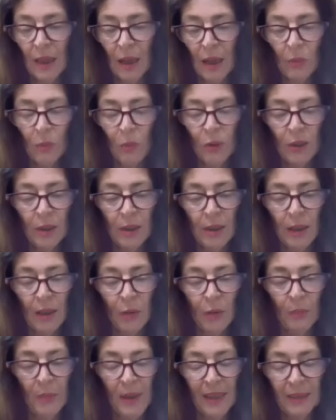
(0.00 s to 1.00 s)
I want to
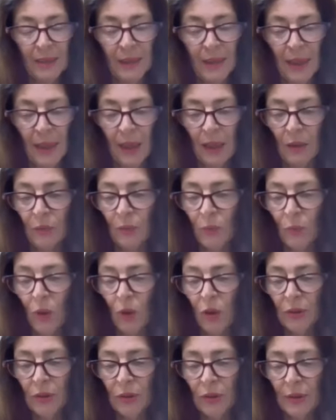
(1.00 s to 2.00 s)
know about the King of
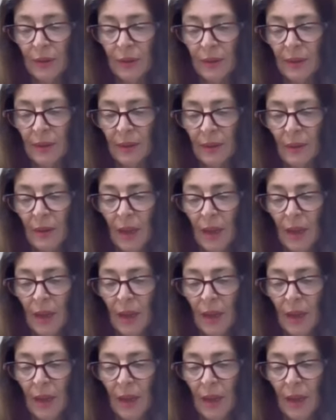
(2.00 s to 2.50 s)
Wands,